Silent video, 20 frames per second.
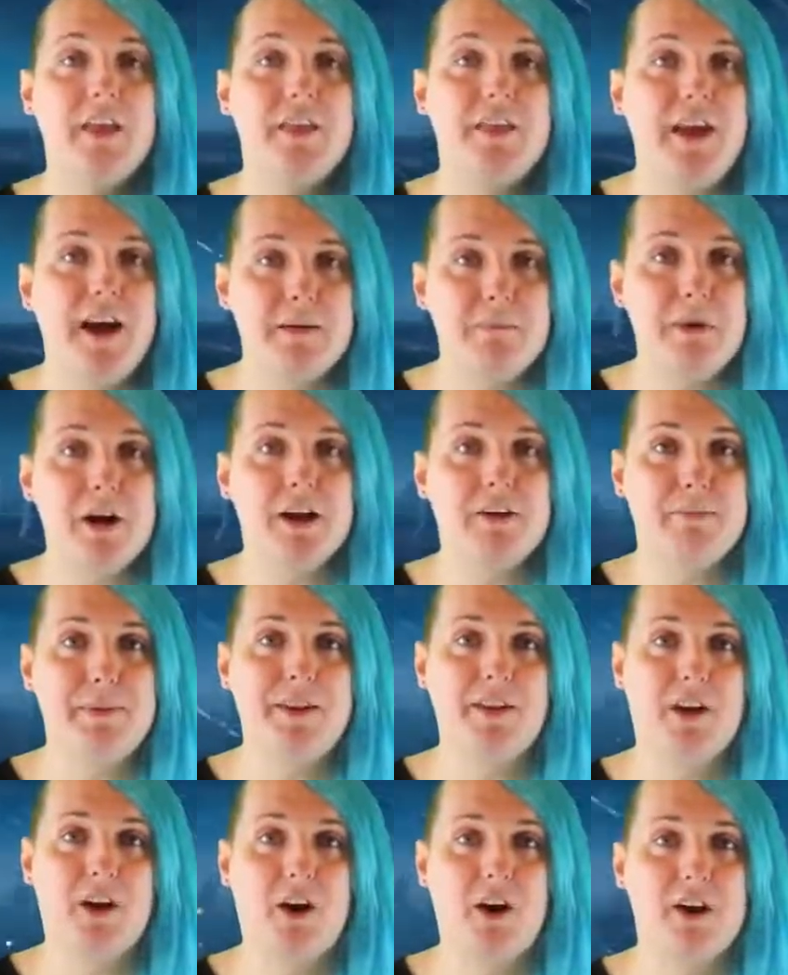that might have
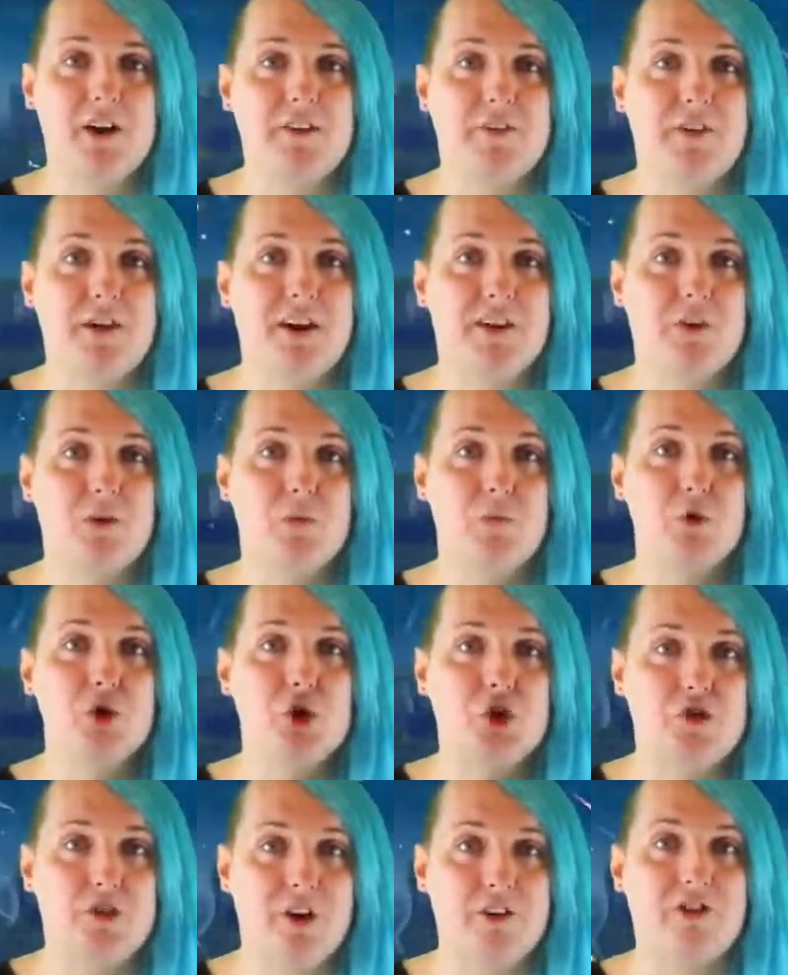been the kind of thing that
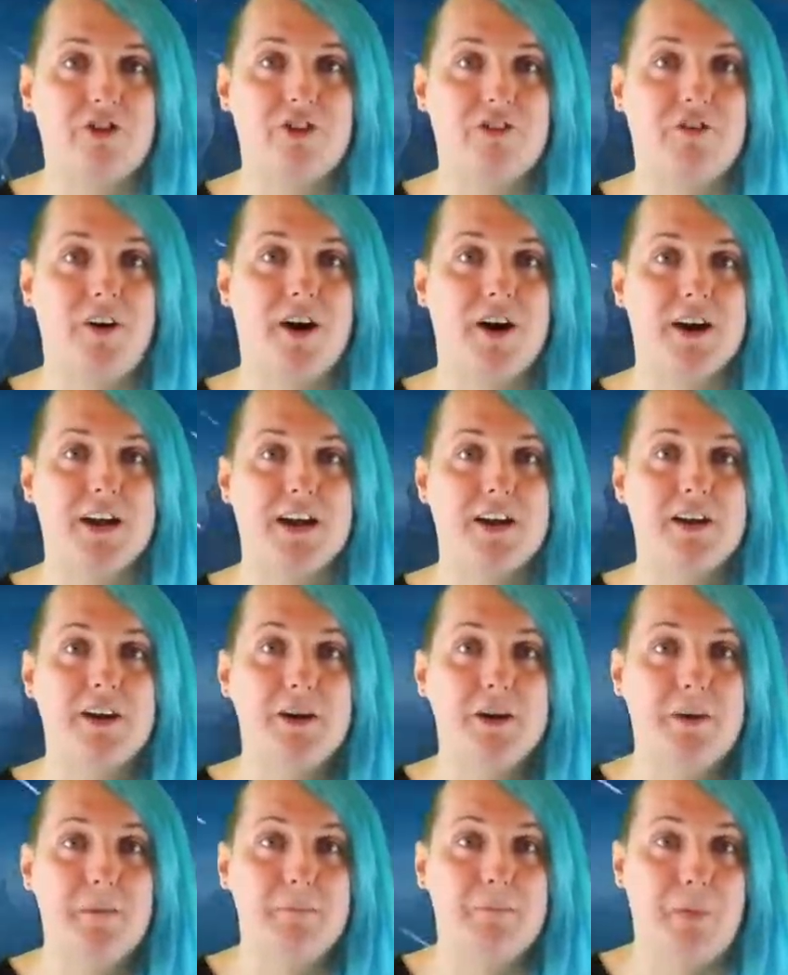would justify
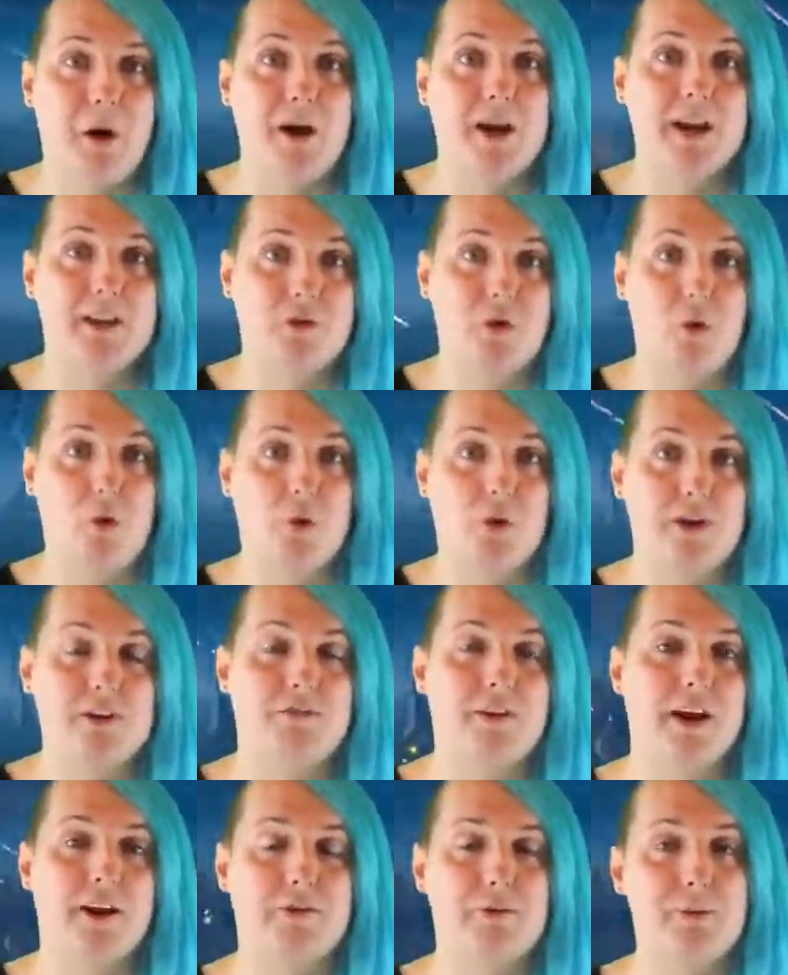buying the Hori
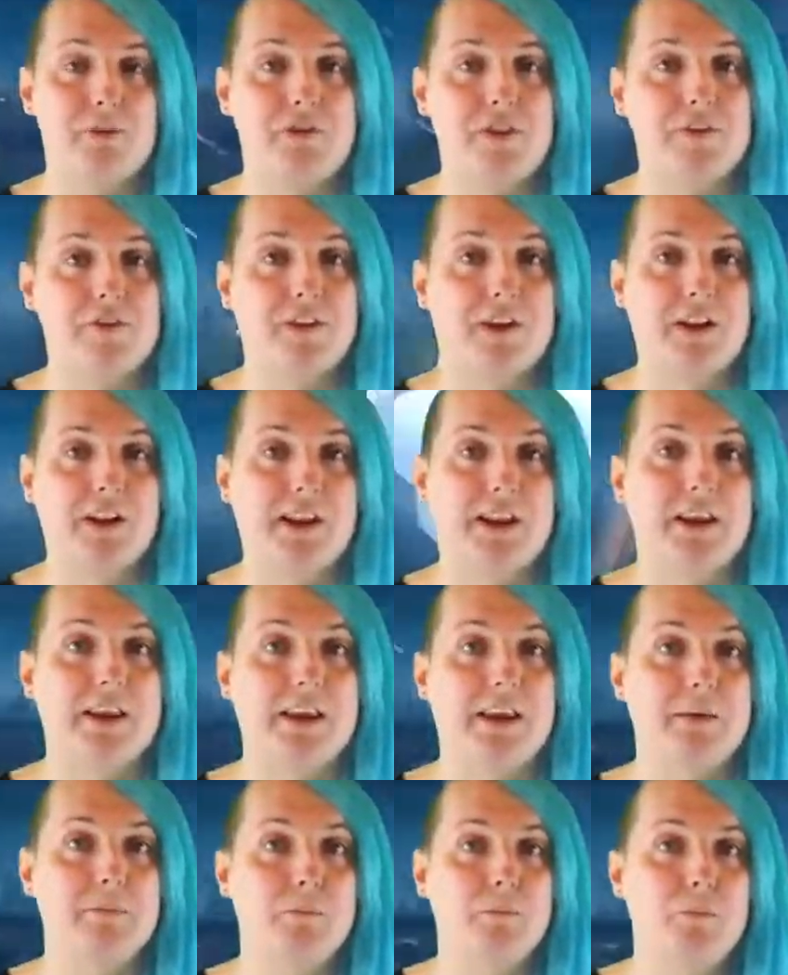Flex specifically.
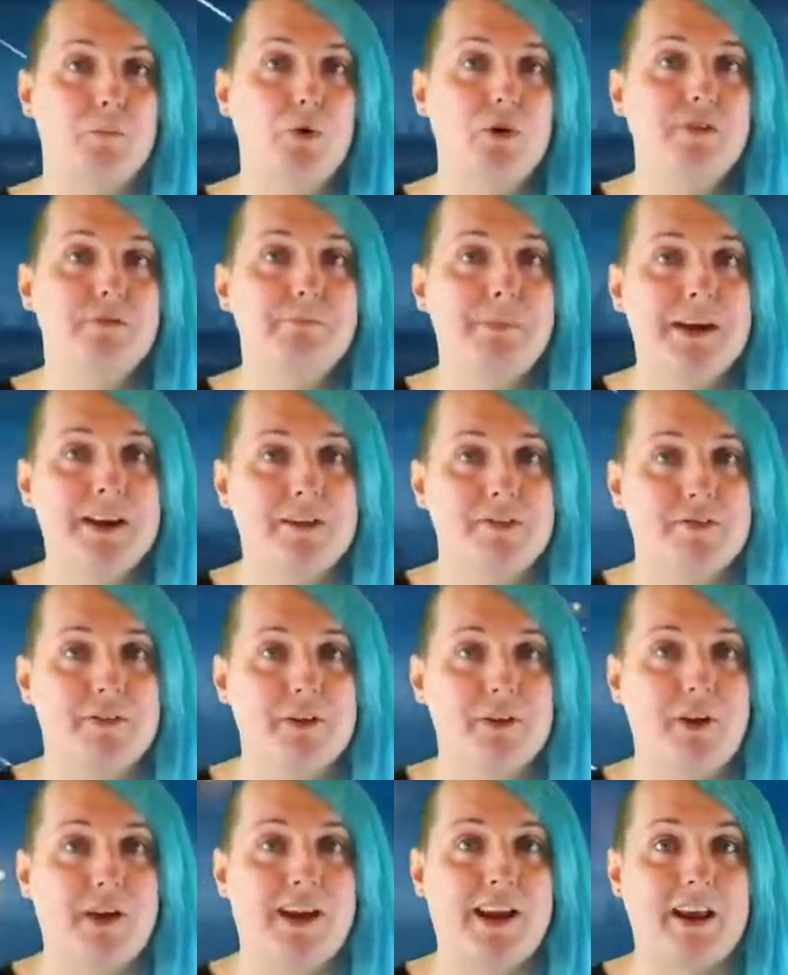It would have made it
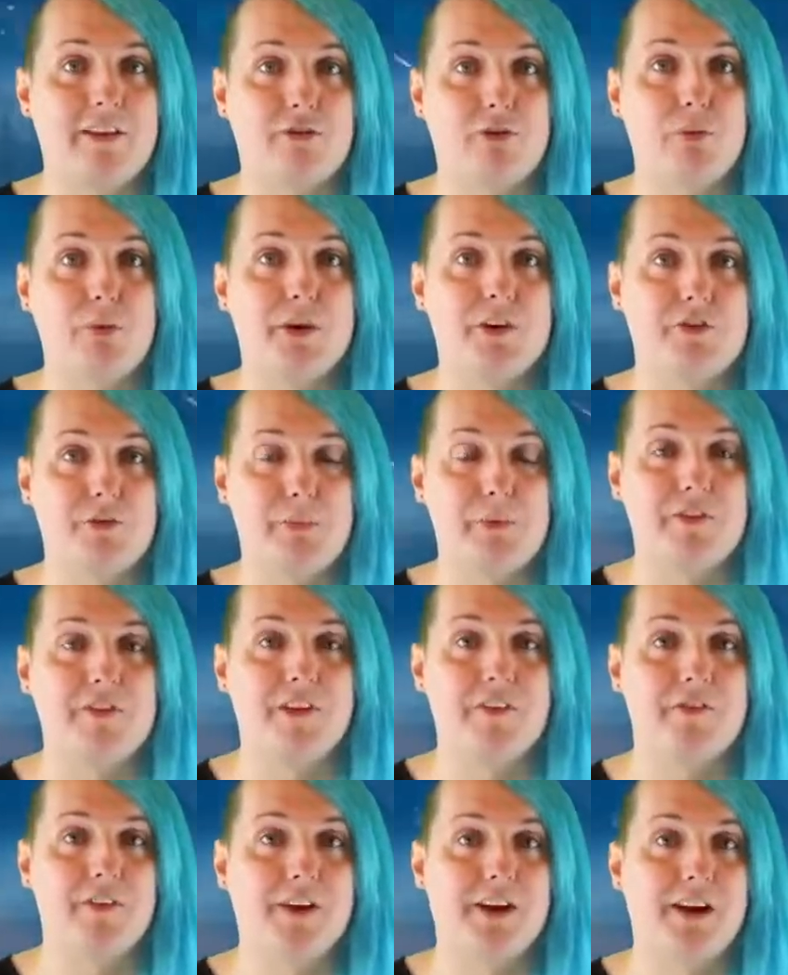feel like a
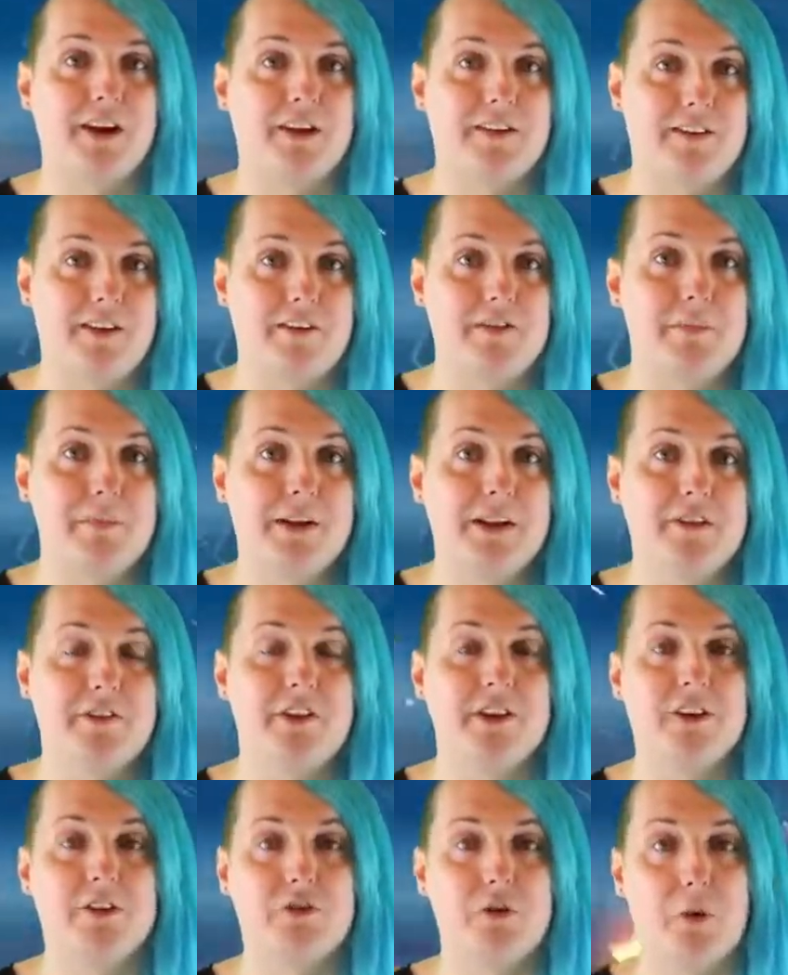Switch-specific
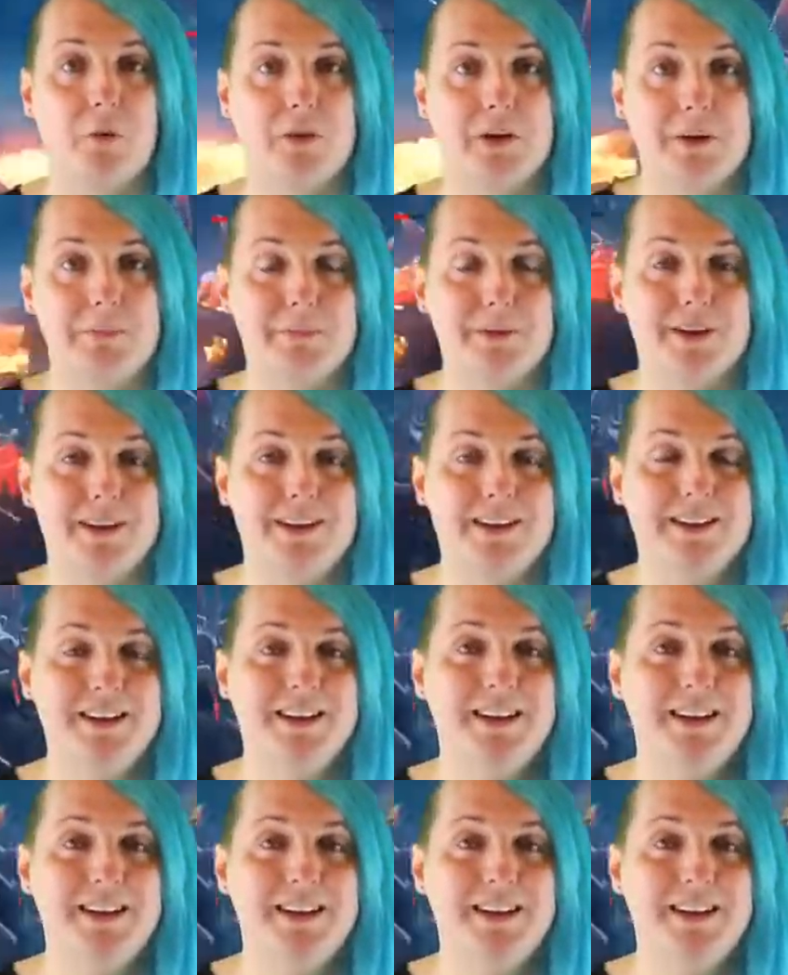accessibility controller, but